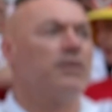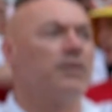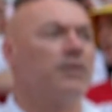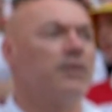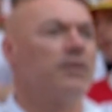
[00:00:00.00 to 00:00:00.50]

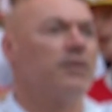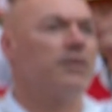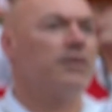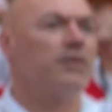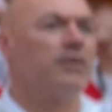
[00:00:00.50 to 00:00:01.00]

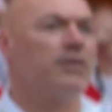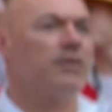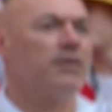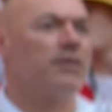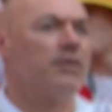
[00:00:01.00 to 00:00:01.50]

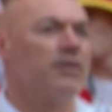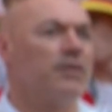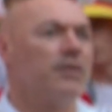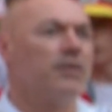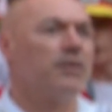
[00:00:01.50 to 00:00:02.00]

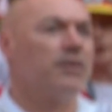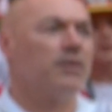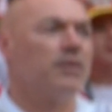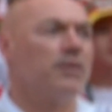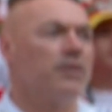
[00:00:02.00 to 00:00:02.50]

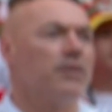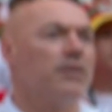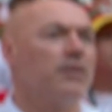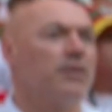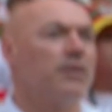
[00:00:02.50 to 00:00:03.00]
The person shown says nothing.